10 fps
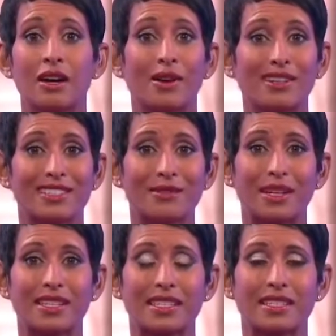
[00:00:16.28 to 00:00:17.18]
Well, as
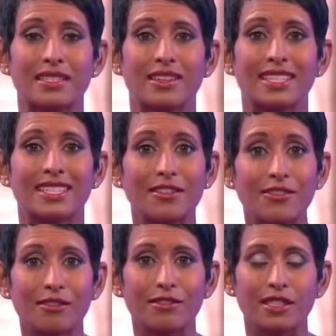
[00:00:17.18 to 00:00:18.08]
well as his
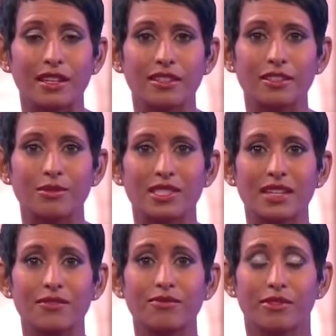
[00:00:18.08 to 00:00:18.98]
scientific research,
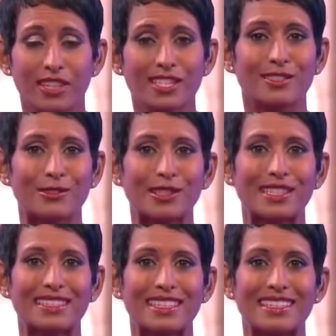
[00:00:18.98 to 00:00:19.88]
Professor
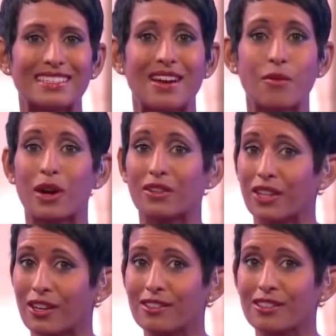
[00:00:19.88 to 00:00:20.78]
Dawkins is well
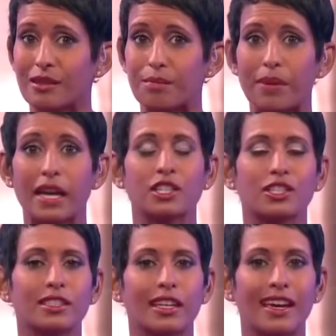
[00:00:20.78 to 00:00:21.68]
known as a
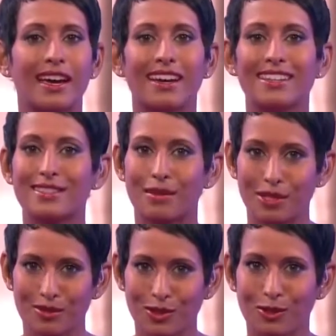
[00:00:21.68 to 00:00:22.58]
passionate and
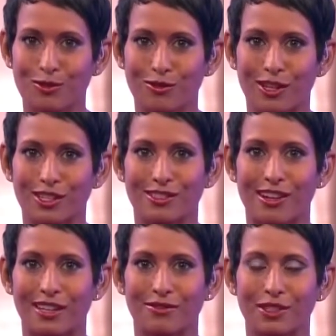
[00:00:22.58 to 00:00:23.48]
sometimes controversial
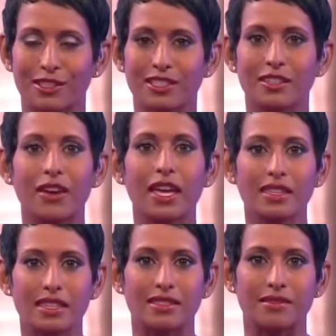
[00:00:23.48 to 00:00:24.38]
advocate of
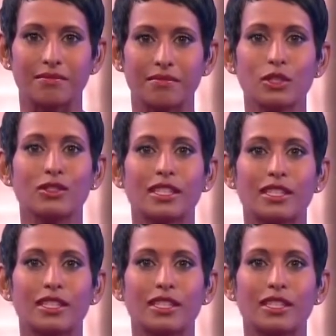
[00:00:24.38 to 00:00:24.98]
atheism, mostly